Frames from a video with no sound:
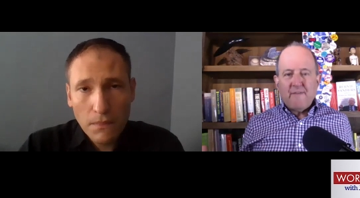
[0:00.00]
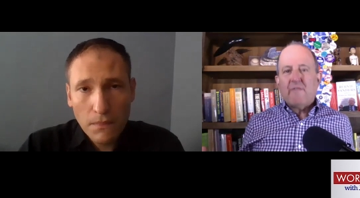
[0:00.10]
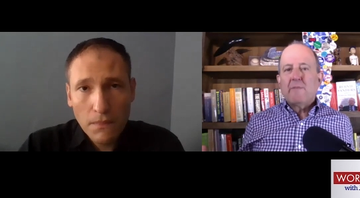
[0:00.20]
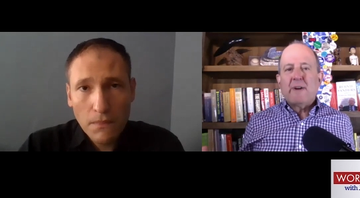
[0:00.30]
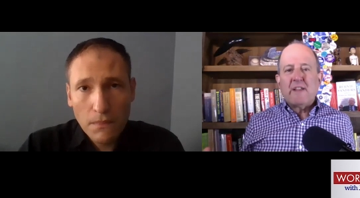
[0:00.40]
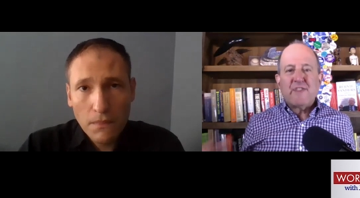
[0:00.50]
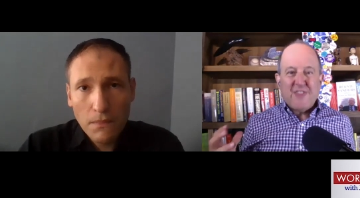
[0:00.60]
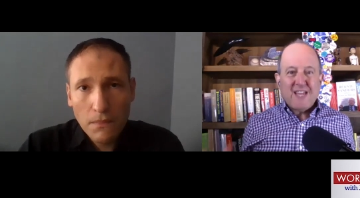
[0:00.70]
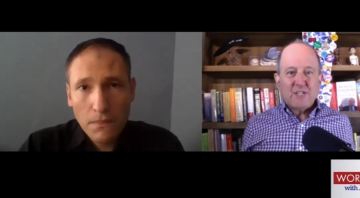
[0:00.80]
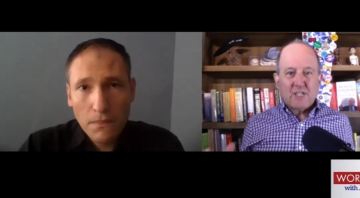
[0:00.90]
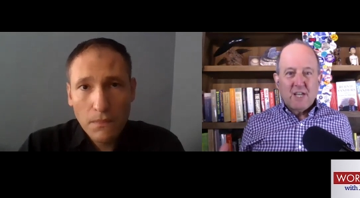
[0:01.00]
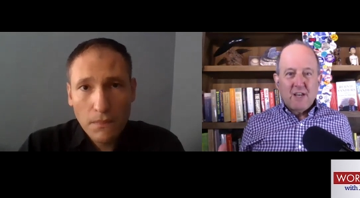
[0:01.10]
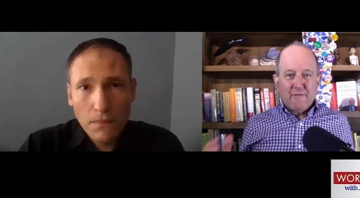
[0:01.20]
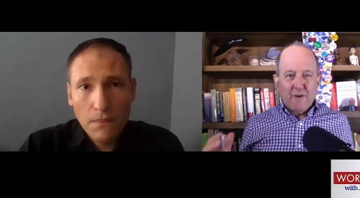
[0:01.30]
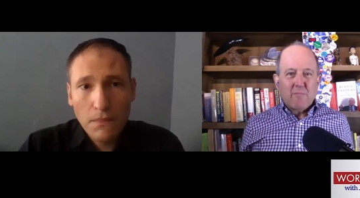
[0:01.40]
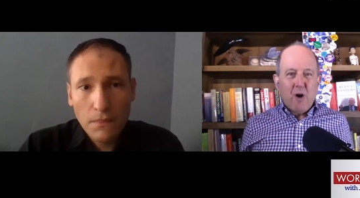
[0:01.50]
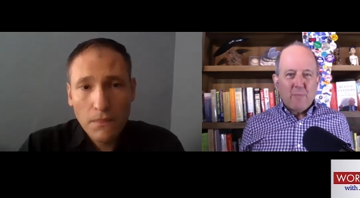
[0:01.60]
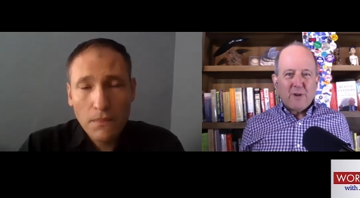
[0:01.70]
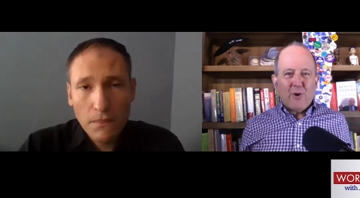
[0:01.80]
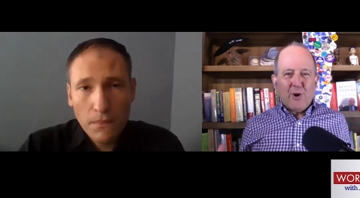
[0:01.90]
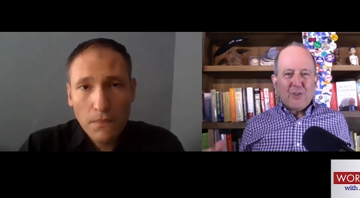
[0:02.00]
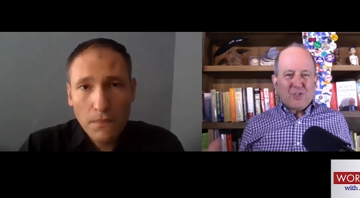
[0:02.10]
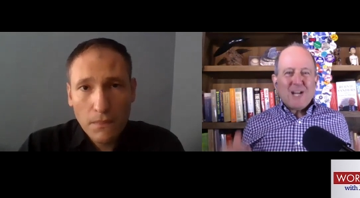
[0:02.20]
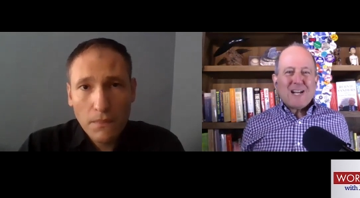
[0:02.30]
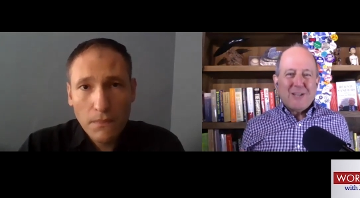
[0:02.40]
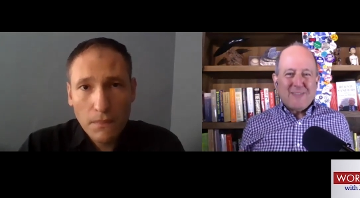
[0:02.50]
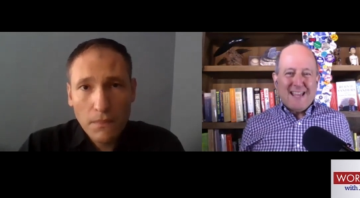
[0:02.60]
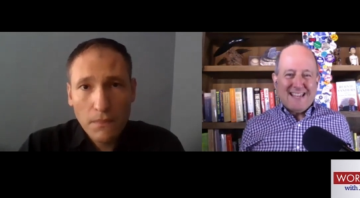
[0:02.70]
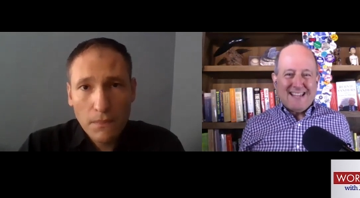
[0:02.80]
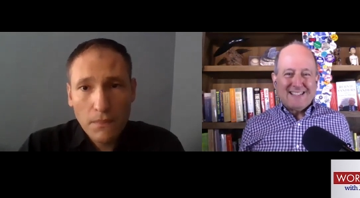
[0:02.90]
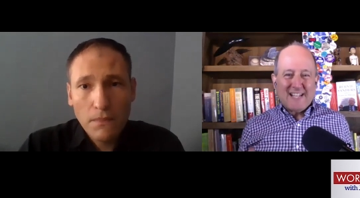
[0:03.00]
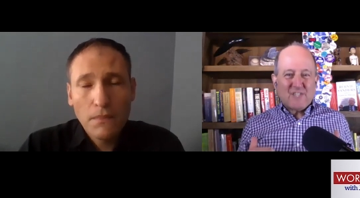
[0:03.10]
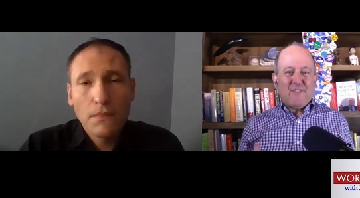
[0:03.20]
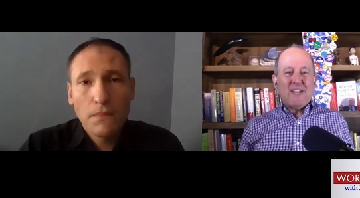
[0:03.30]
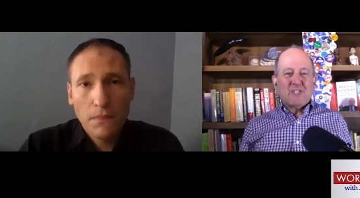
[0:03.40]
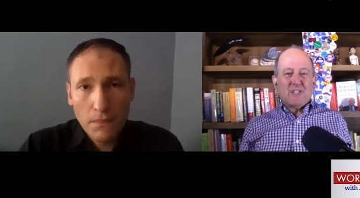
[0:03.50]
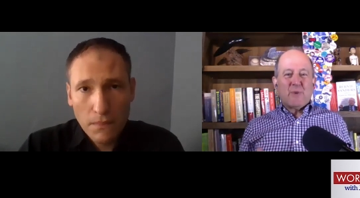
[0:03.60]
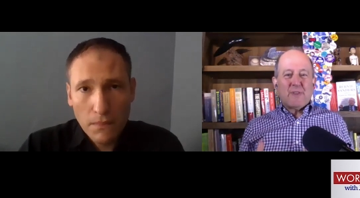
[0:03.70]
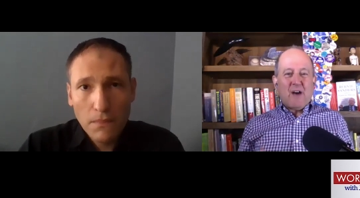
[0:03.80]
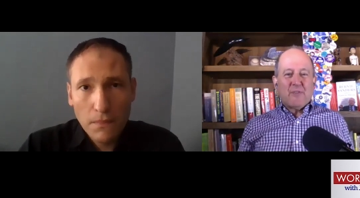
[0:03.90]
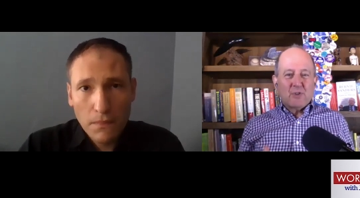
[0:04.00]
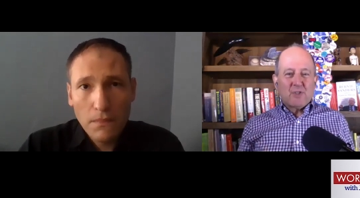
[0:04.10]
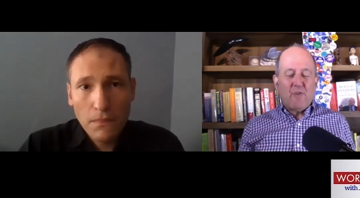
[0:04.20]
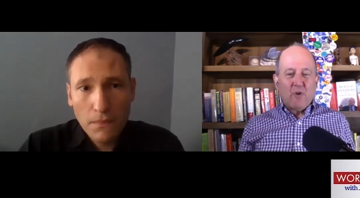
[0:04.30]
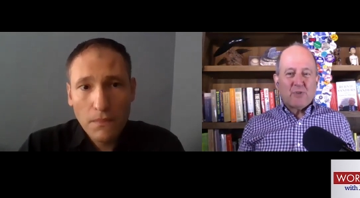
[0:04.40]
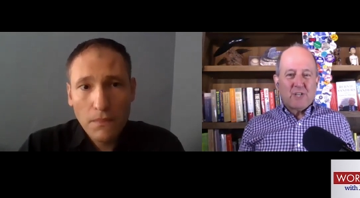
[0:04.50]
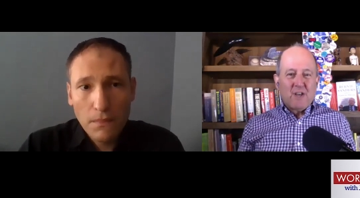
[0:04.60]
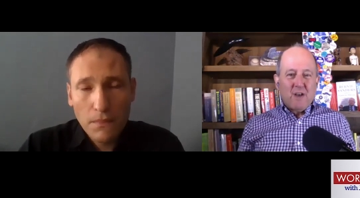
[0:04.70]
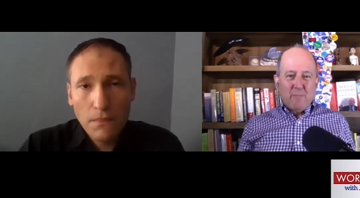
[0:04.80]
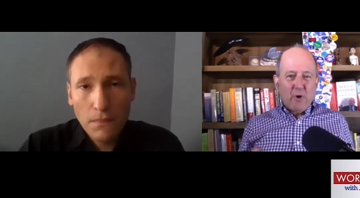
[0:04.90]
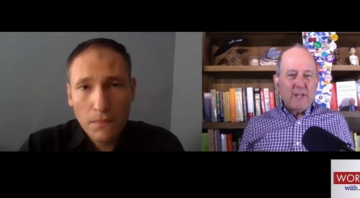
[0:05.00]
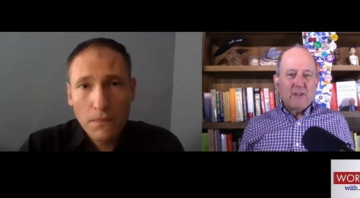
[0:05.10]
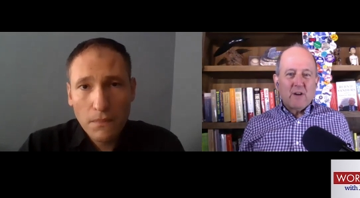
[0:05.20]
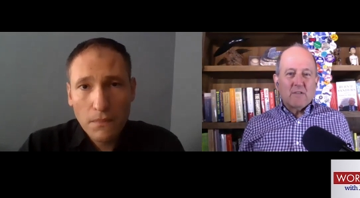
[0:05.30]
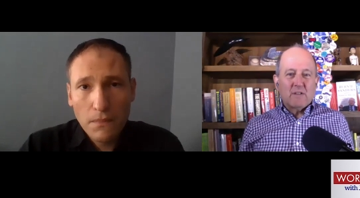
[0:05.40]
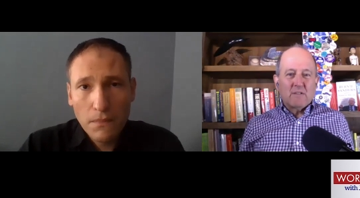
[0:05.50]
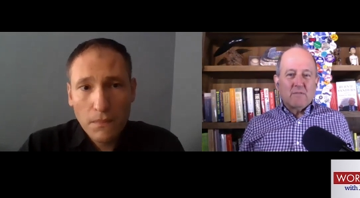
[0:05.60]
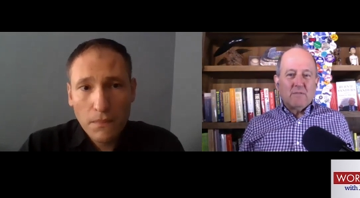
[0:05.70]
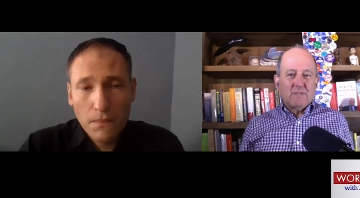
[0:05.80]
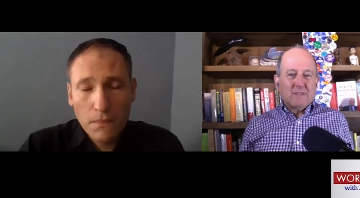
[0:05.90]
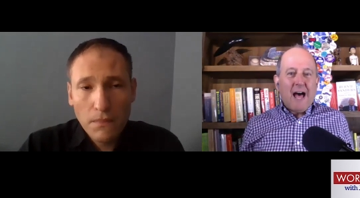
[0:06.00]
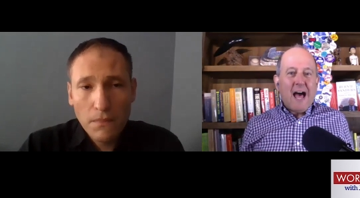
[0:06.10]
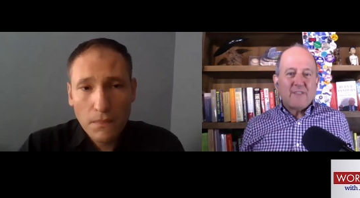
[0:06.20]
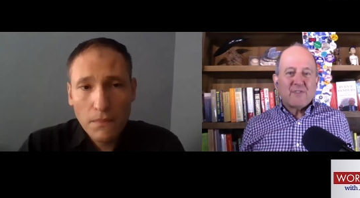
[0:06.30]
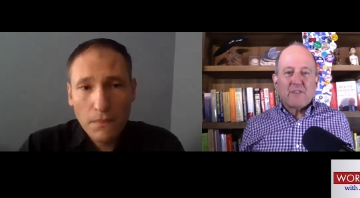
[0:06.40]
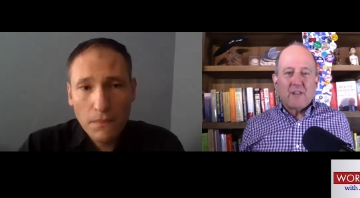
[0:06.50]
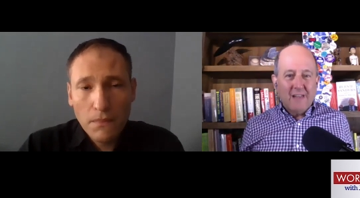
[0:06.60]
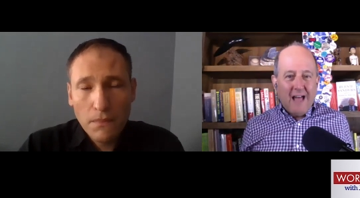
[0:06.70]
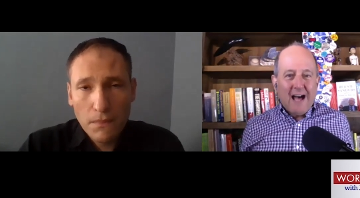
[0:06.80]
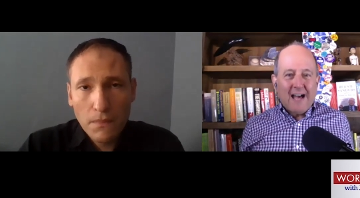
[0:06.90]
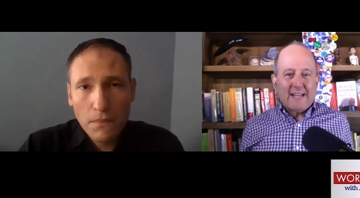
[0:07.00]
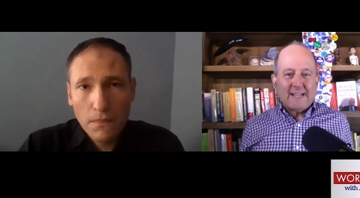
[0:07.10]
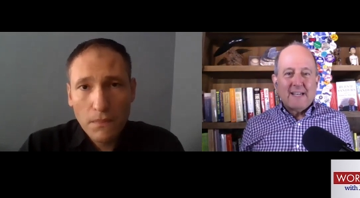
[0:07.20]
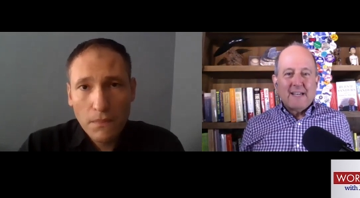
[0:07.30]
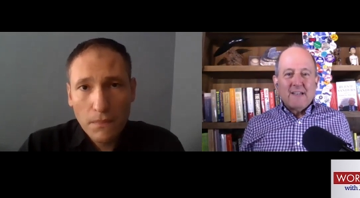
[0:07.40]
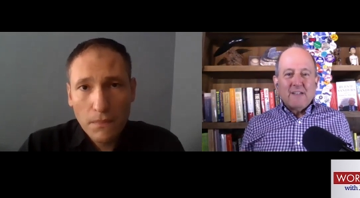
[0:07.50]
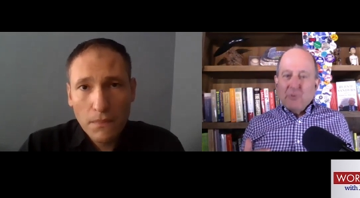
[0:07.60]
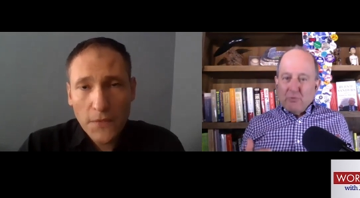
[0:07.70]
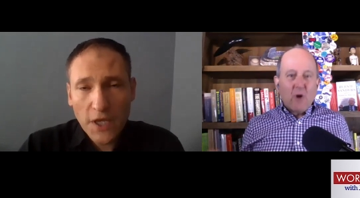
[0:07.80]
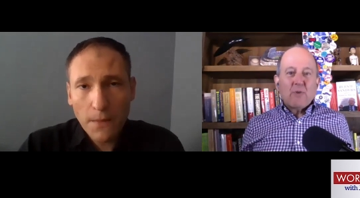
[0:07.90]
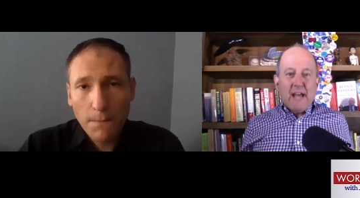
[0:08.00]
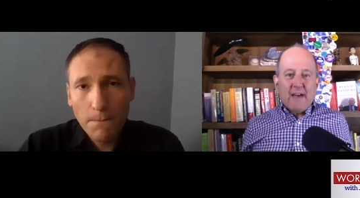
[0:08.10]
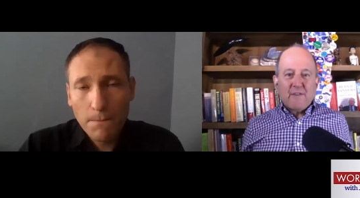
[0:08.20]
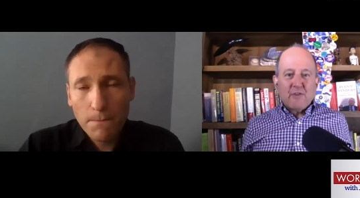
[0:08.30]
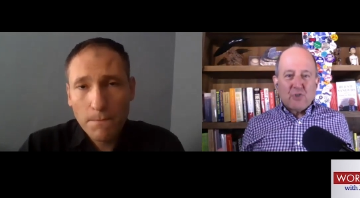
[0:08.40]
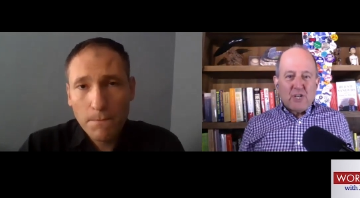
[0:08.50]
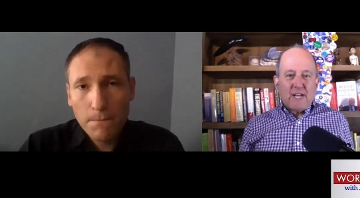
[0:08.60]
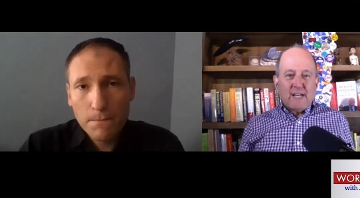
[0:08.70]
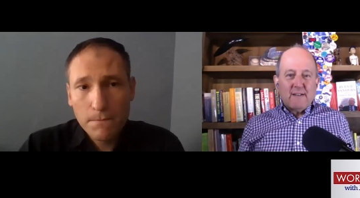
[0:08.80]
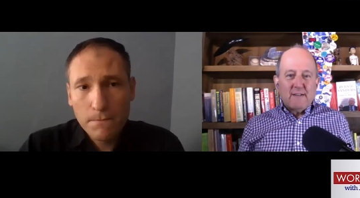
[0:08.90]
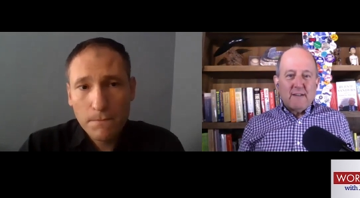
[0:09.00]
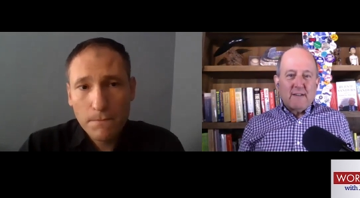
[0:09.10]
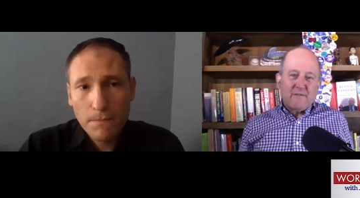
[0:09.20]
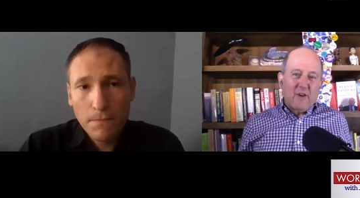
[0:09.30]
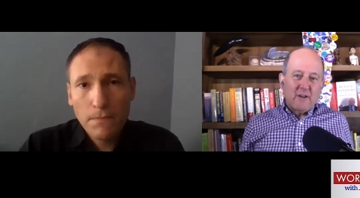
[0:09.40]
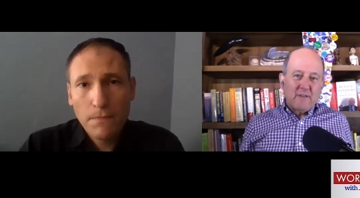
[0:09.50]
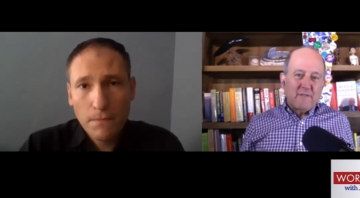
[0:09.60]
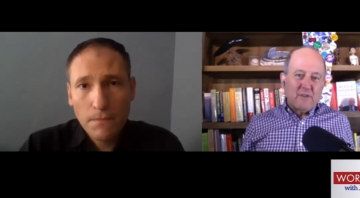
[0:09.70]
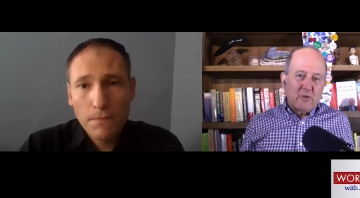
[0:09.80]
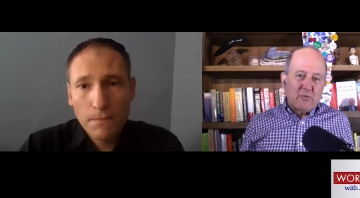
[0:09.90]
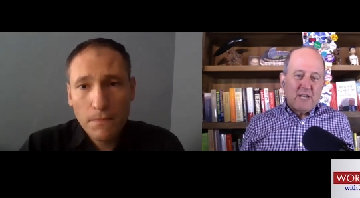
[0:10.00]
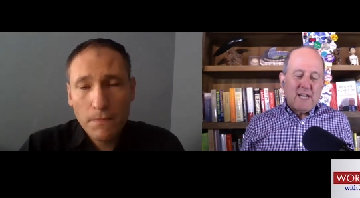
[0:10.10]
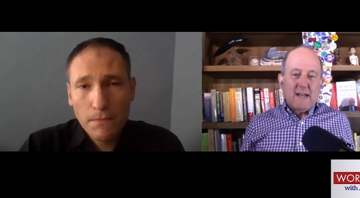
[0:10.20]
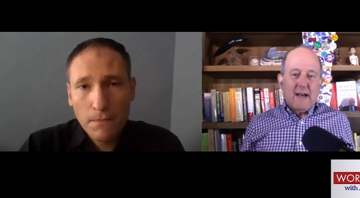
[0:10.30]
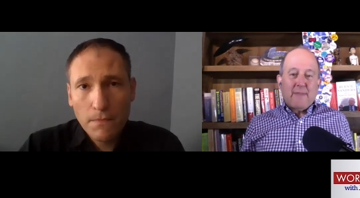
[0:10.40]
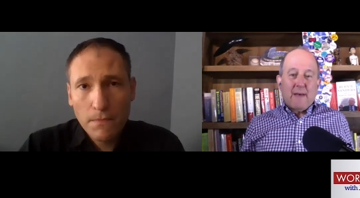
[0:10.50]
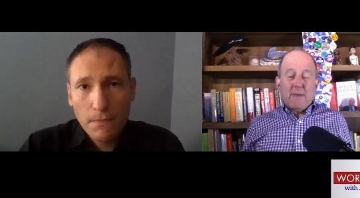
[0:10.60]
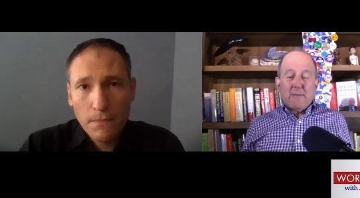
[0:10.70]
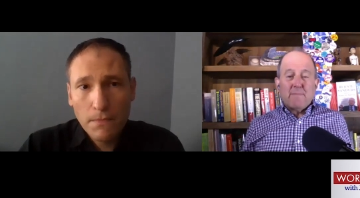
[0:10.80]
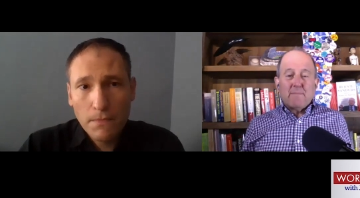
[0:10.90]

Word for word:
Speaker 1: everybody thinks for a moment all the chicken they eat, let's face it, without those folks putting their lives on the line you don't yeah. have your chicken in front of you to eat. Now, that may